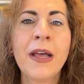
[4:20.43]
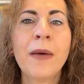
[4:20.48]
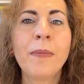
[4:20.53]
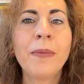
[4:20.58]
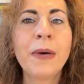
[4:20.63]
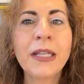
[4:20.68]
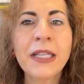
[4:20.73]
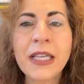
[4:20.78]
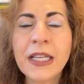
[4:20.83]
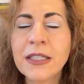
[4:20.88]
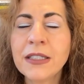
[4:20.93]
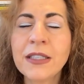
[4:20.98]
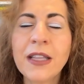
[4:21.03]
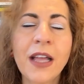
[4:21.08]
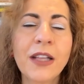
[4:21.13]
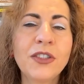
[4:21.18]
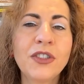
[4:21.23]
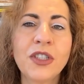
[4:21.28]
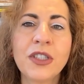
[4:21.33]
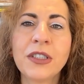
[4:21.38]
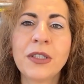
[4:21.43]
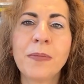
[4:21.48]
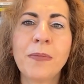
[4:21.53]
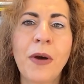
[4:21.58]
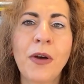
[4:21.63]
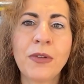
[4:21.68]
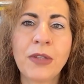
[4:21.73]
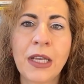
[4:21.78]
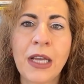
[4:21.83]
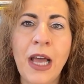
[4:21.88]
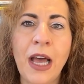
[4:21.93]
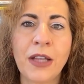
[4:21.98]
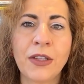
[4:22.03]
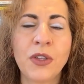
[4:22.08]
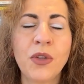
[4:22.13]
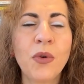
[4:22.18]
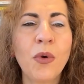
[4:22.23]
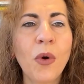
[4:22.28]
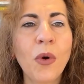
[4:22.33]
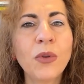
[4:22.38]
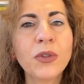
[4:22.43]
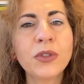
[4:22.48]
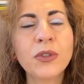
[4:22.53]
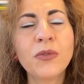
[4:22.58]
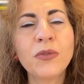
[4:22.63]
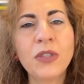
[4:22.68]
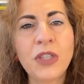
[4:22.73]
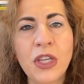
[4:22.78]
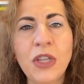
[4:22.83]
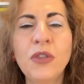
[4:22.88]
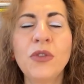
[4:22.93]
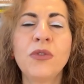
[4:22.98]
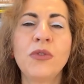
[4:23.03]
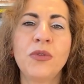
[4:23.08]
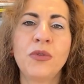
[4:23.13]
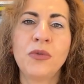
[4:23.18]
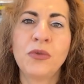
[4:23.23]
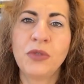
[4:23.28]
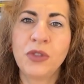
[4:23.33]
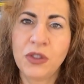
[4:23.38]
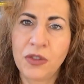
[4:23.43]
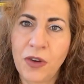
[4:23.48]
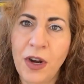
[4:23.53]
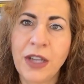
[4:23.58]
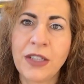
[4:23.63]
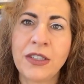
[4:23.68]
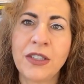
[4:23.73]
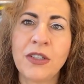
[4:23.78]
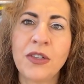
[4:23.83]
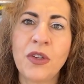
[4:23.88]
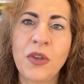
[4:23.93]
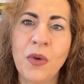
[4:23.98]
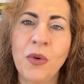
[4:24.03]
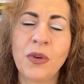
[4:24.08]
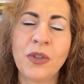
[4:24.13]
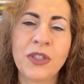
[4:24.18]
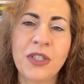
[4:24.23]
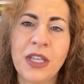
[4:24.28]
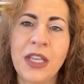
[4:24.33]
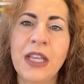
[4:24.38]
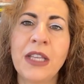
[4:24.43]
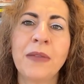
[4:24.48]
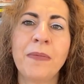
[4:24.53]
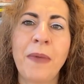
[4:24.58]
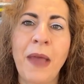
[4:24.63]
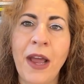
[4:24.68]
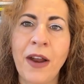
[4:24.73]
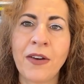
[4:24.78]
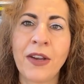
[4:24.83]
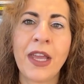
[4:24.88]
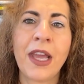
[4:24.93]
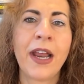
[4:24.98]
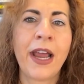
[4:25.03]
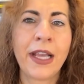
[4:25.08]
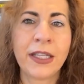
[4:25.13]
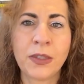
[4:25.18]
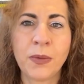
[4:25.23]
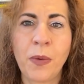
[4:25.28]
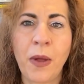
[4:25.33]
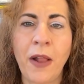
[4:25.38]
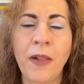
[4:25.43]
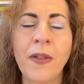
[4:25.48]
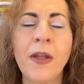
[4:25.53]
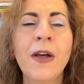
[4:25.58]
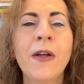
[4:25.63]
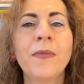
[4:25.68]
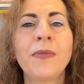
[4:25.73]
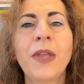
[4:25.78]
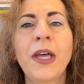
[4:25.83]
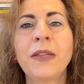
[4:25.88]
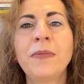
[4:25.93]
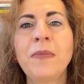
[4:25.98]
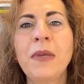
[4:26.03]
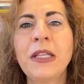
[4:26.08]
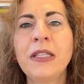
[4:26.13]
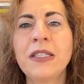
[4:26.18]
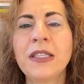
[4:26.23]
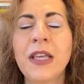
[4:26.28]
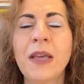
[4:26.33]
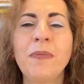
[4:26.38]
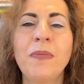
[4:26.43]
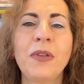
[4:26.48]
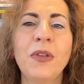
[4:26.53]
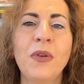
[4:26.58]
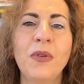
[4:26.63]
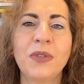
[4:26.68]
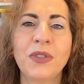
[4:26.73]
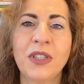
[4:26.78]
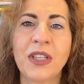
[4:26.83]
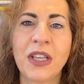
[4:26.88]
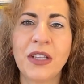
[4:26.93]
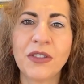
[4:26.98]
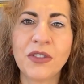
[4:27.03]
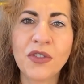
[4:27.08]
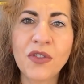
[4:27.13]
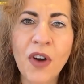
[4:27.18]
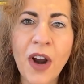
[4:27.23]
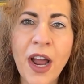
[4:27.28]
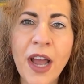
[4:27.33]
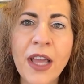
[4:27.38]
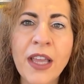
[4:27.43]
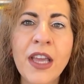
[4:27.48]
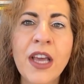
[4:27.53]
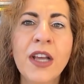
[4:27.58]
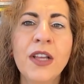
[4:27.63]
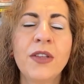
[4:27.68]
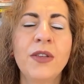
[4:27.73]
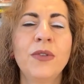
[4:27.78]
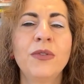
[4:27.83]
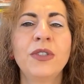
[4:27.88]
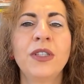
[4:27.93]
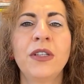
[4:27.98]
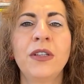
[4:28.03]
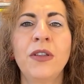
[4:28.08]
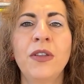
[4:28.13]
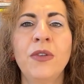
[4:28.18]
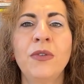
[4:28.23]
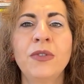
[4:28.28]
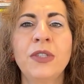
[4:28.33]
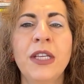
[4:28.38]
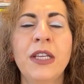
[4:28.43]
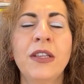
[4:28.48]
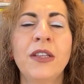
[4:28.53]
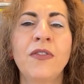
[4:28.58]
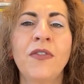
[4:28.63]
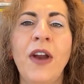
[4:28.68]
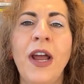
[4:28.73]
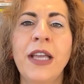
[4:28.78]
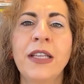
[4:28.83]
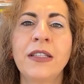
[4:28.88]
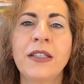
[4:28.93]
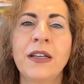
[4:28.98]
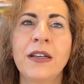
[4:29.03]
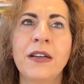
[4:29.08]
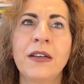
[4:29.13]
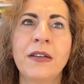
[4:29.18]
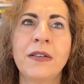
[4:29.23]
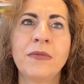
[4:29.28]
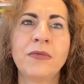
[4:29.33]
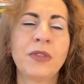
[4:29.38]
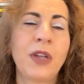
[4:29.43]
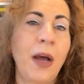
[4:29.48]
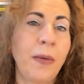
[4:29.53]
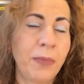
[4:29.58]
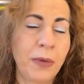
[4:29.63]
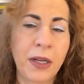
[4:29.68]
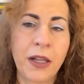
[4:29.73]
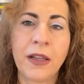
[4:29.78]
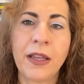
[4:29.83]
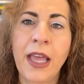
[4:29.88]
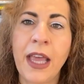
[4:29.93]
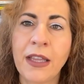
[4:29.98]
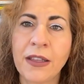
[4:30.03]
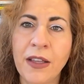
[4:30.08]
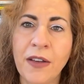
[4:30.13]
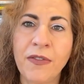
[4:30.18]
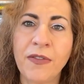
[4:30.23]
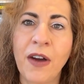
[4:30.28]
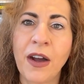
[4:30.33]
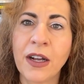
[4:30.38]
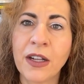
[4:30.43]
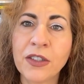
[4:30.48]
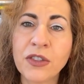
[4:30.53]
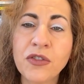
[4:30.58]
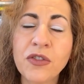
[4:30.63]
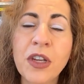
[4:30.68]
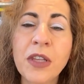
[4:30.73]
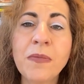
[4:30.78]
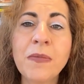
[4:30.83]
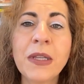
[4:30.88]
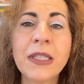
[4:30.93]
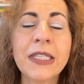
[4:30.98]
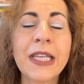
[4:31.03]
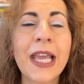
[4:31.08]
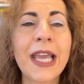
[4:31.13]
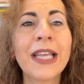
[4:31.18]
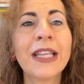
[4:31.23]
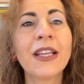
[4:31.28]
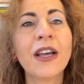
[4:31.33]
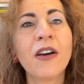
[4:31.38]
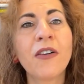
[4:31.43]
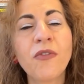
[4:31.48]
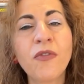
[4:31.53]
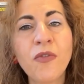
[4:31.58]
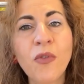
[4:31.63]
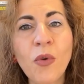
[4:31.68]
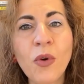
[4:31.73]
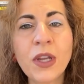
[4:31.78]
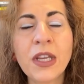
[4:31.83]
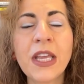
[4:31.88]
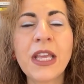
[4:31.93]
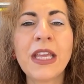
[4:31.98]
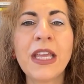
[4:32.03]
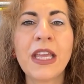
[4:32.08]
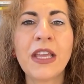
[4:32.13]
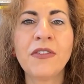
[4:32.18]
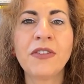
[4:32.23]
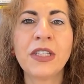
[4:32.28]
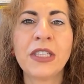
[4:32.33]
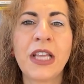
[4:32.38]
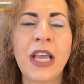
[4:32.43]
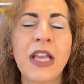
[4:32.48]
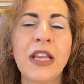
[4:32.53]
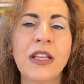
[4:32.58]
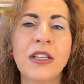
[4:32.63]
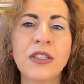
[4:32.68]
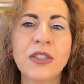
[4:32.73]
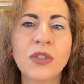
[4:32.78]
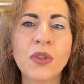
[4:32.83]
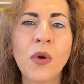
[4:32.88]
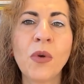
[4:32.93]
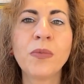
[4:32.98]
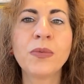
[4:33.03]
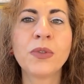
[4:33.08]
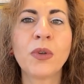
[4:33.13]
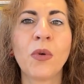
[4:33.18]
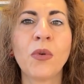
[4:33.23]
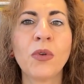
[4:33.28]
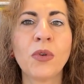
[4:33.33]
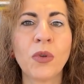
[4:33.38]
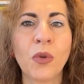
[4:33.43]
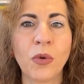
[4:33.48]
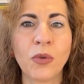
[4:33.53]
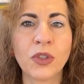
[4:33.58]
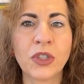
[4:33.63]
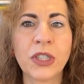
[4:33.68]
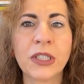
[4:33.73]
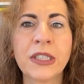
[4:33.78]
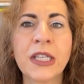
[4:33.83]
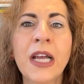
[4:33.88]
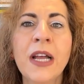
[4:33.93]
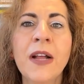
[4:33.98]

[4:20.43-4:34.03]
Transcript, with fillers: But it's not just about the gut. You also need to strengthen your skin barrier as well. That means keeping your skin dry, use, using the right uh, topical antifungal treatments, and avoiding irritating soaps or lotions.